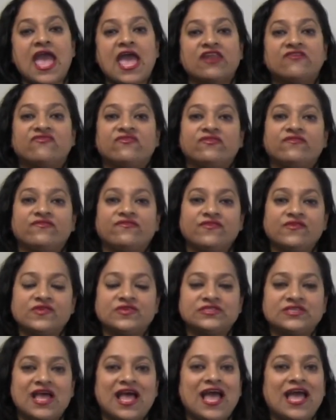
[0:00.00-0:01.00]
And for the
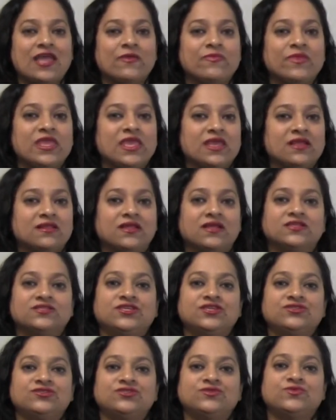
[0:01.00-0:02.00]
first time, ELL
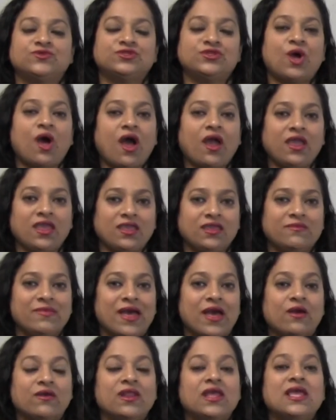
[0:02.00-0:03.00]
teachers were talking
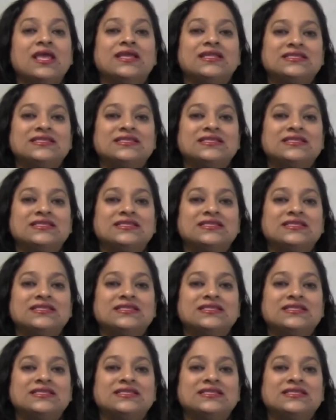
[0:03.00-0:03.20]
about